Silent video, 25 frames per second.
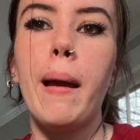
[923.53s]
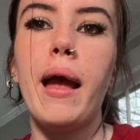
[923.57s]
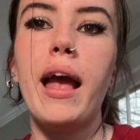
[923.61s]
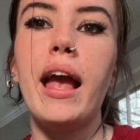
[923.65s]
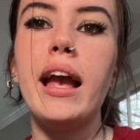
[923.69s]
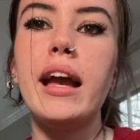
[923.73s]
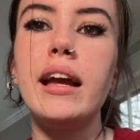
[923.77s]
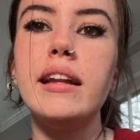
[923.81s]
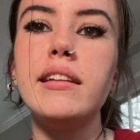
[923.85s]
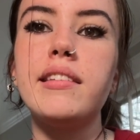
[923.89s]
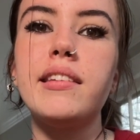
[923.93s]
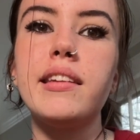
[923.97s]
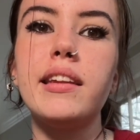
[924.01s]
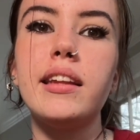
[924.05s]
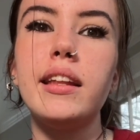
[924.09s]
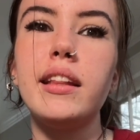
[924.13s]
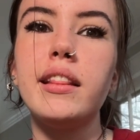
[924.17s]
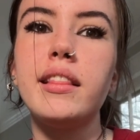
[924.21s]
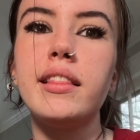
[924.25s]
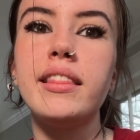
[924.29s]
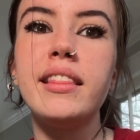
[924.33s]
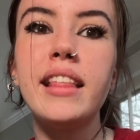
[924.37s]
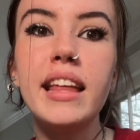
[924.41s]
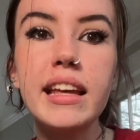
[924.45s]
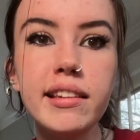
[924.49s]
And
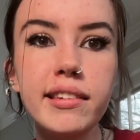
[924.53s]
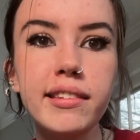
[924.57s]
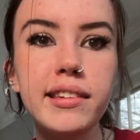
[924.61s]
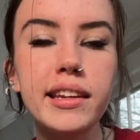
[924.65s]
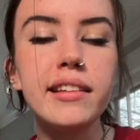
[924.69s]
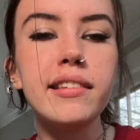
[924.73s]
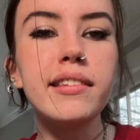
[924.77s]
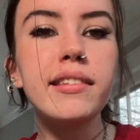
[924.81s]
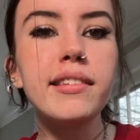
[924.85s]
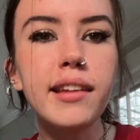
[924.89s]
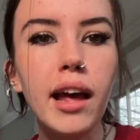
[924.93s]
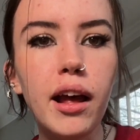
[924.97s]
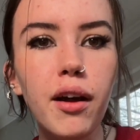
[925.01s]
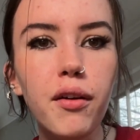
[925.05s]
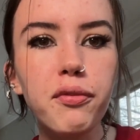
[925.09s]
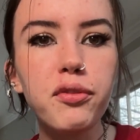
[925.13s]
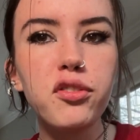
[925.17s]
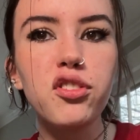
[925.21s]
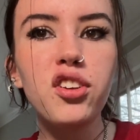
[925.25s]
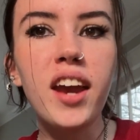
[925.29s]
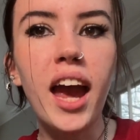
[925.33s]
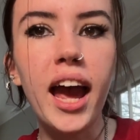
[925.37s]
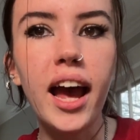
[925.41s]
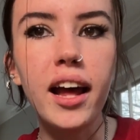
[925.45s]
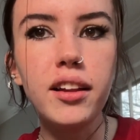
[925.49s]
this itself
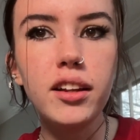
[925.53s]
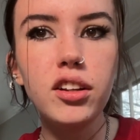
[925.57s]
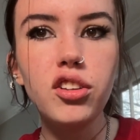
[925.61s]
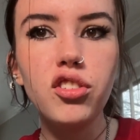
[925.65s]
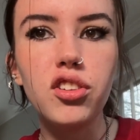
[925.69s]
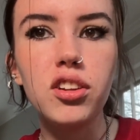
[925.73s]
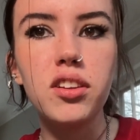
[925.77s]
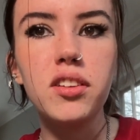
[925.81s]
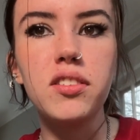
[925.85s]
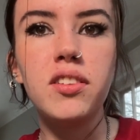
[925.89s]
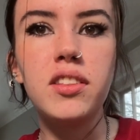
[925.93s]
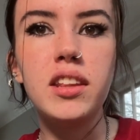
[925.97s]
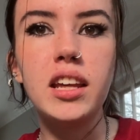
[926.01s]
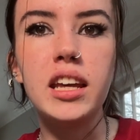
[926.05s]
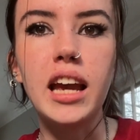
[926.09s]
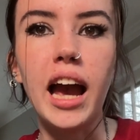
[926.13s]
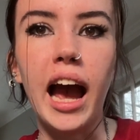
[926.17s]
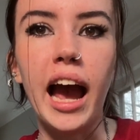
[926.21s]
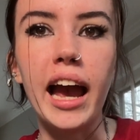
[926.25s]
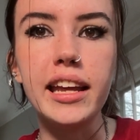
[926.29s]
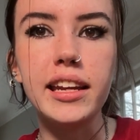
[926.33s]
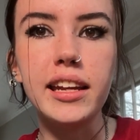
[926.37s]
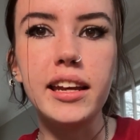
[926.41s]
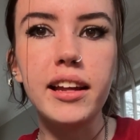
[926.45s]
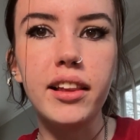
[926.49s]
challenges the
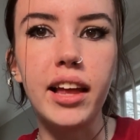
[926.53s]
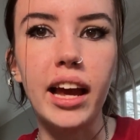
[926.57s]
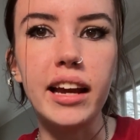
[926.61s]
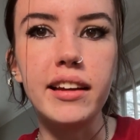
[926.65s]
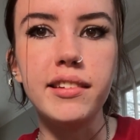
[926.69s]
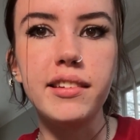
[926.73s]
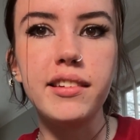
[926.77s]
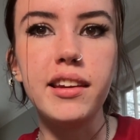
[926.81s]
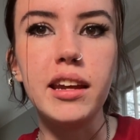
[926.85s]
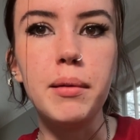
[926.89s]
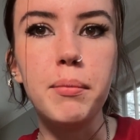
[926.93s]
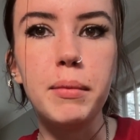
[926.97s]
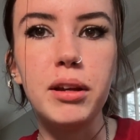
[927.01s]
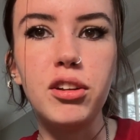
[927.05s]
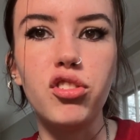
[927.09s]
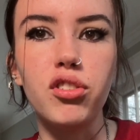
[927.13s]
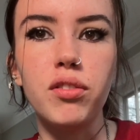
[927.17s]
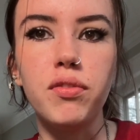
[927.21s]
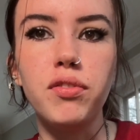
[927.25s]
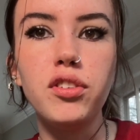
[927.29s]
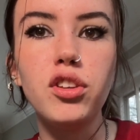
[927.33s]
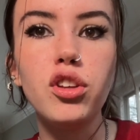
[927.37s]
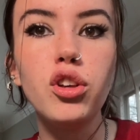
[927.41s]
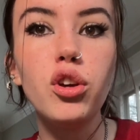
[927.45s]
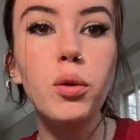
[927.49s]
idealized image
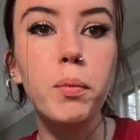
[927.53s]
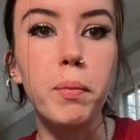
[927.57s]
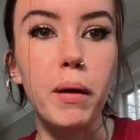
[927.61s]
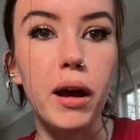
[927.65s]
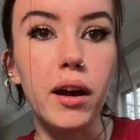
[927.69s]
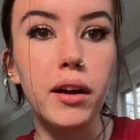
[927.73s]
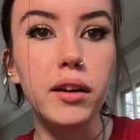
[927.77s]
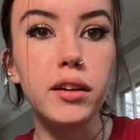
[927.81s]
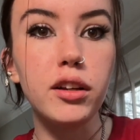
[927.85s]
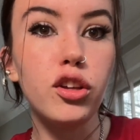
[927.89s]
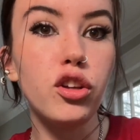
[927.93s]
of Cuba.